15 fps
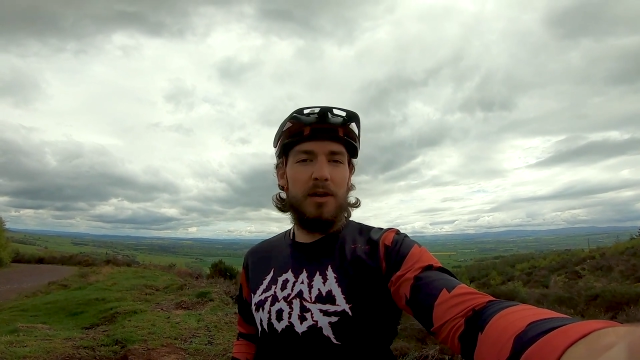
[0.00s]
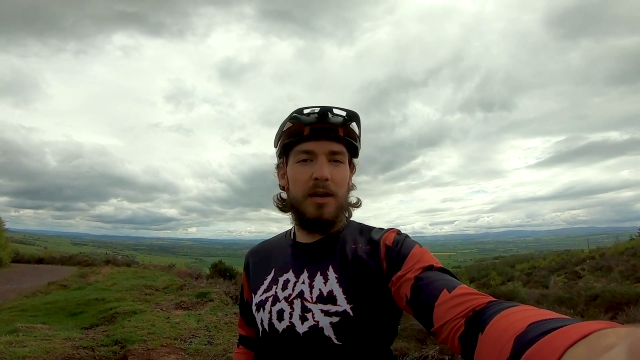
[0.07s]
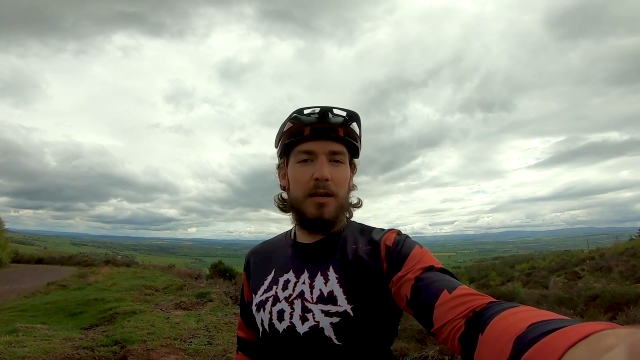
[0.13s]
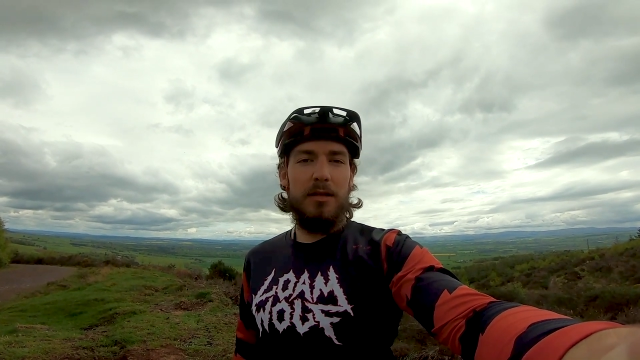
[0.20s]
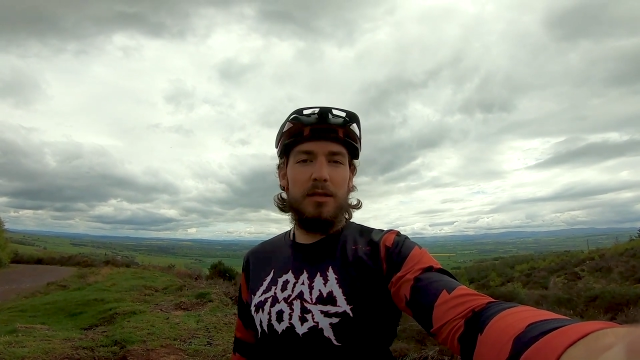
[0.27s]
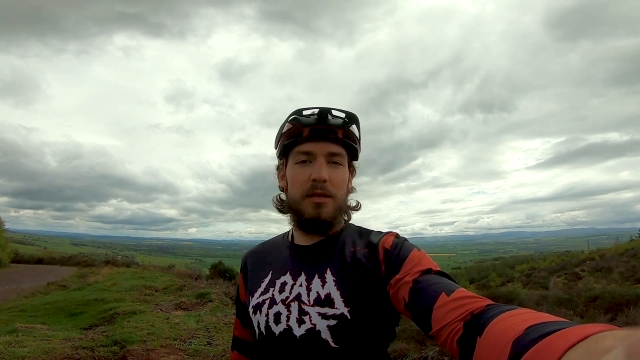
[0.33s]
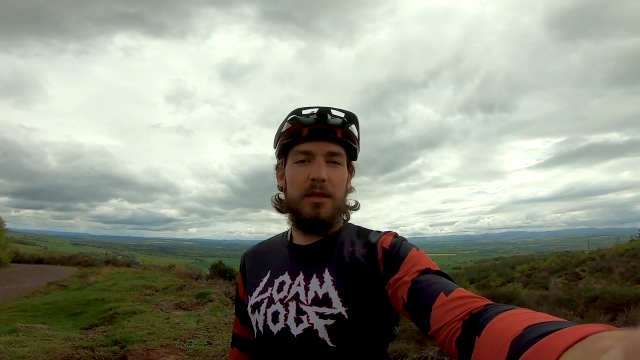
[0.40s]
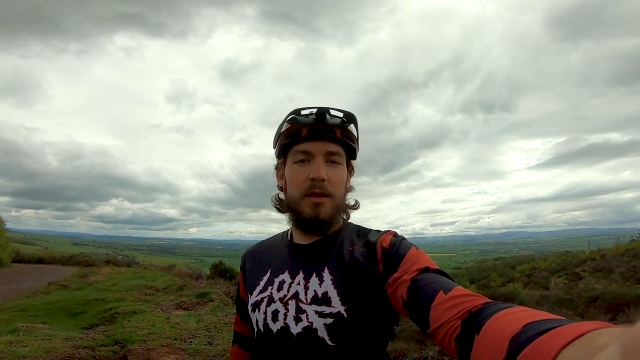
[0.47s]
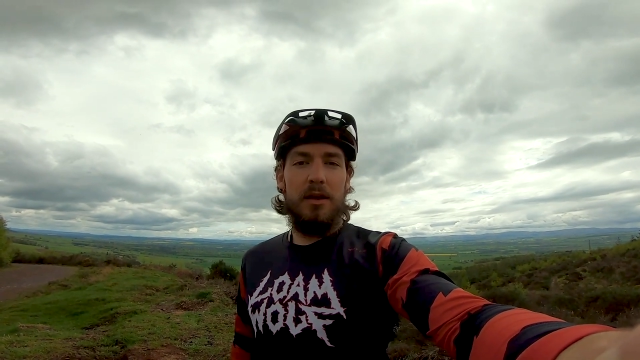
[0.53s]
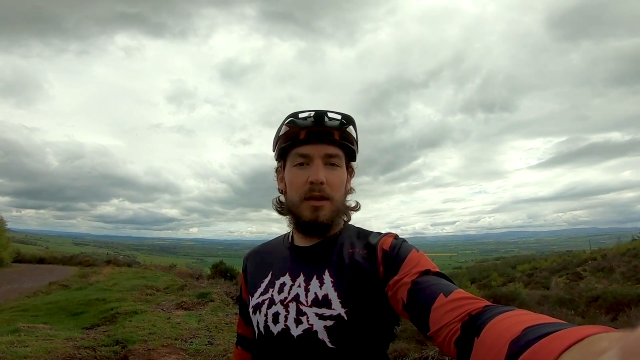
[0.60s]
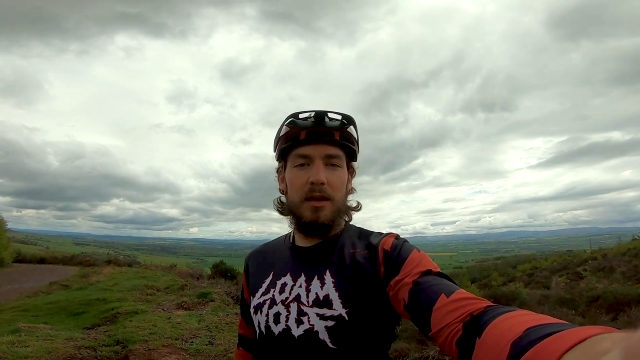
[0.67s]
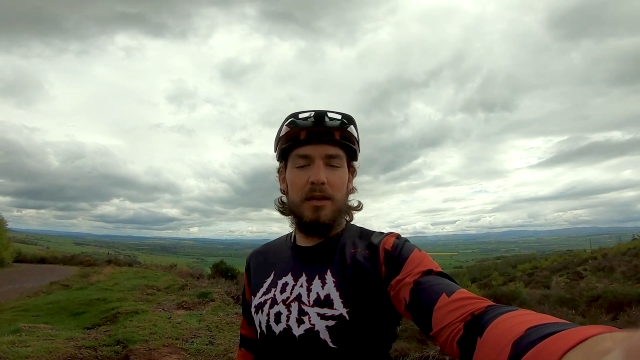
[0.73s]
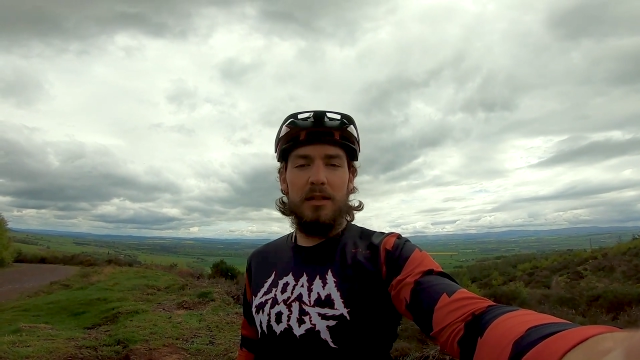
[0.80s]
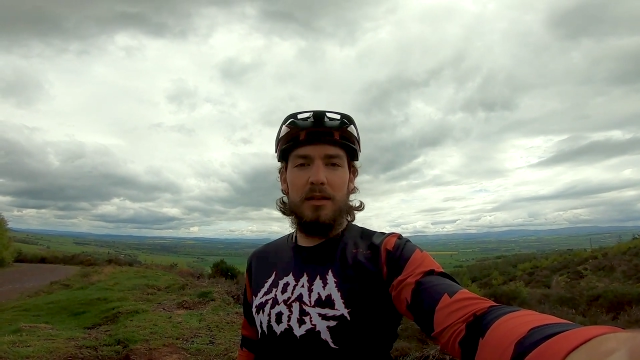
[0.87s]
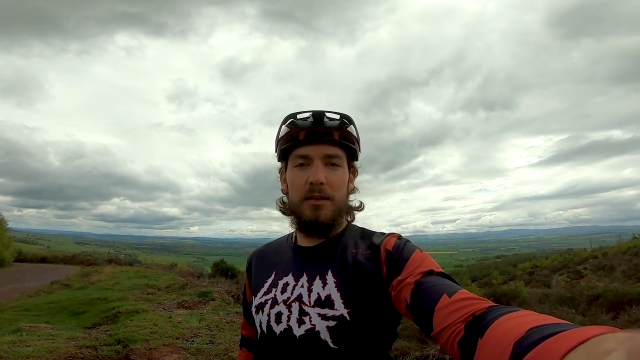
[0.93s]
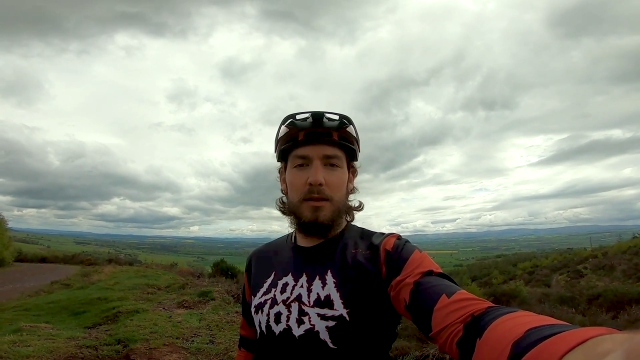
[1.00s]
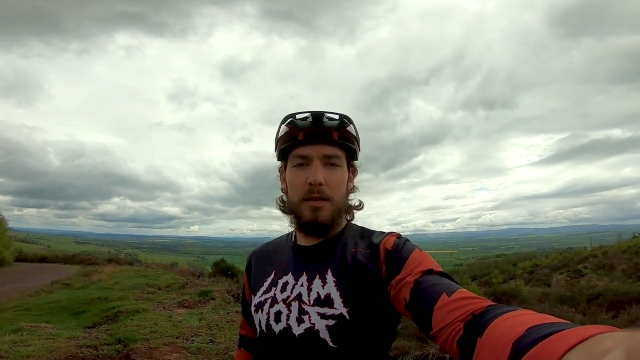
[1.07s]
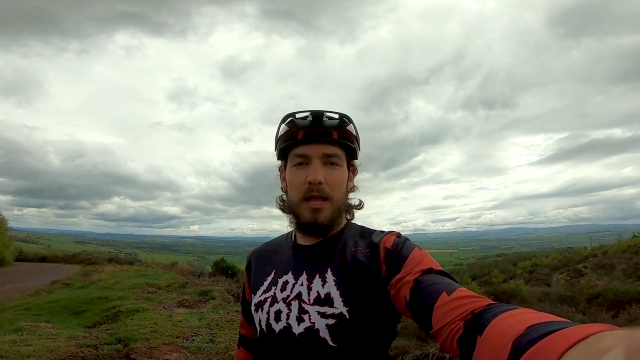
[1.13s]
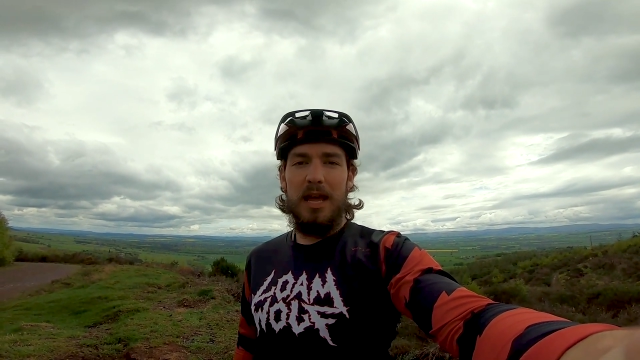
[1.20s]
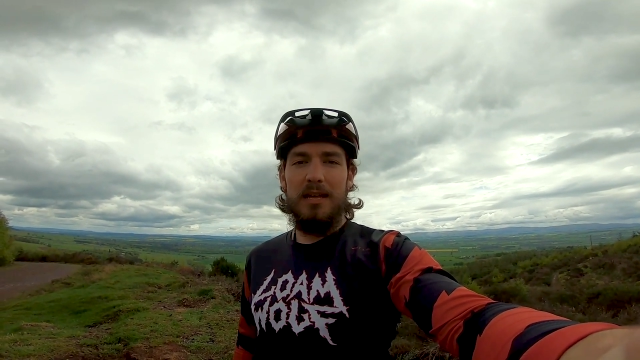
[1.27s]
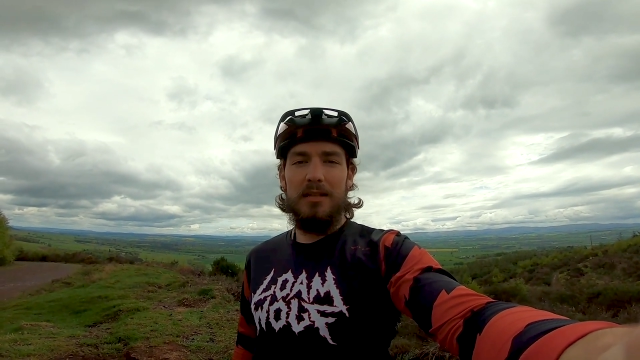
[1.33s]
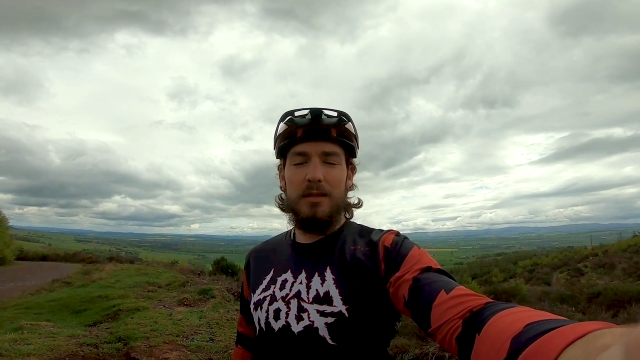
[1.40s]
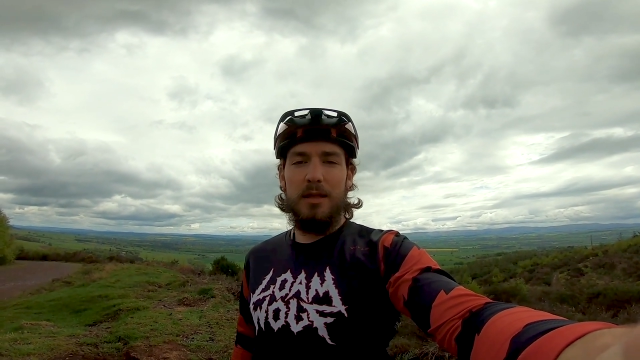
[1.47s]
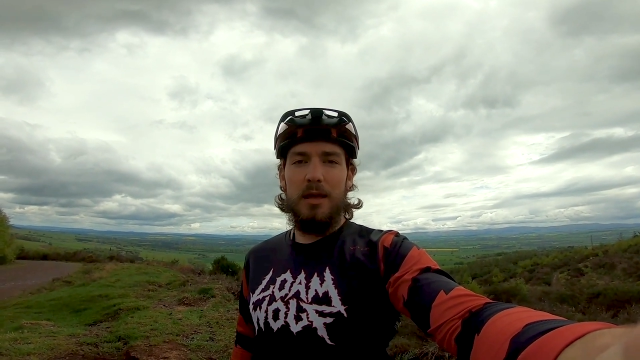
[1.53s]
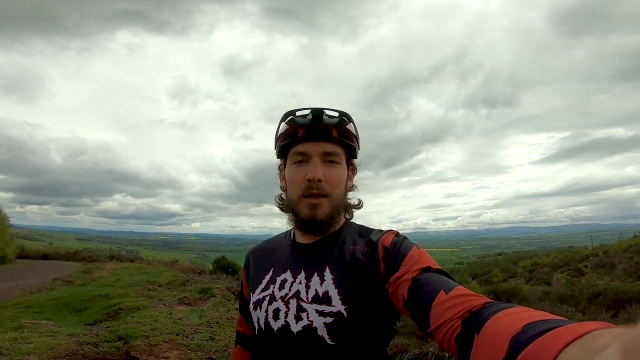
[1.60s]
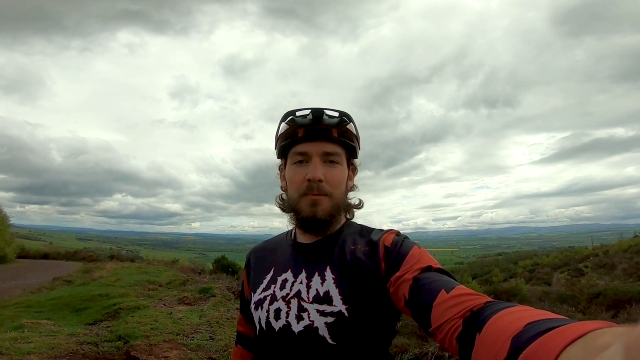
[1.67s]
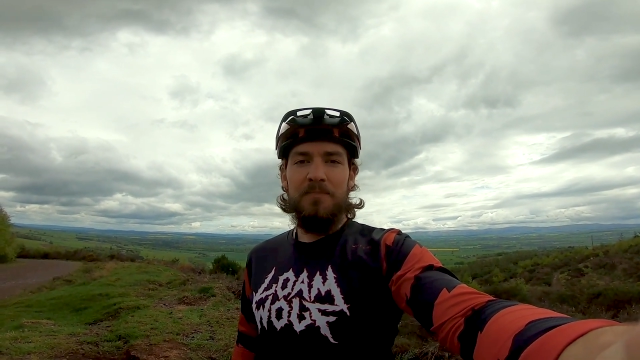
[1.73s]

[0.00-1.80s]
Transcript: guys in the in the states